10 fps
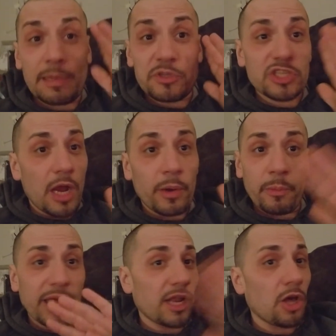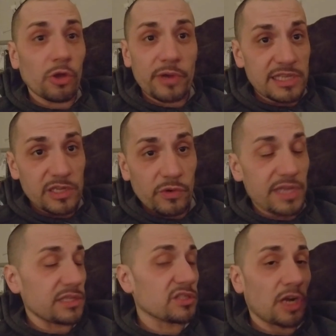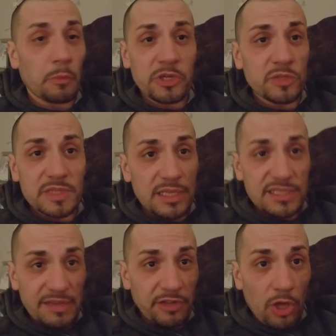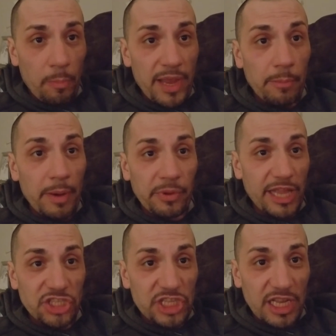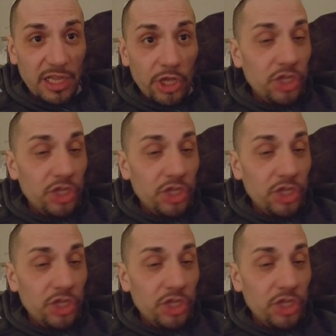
I'm sorry, we gotta call crazy crazy. It started when she was on Stephen Colbert. Remember that shit?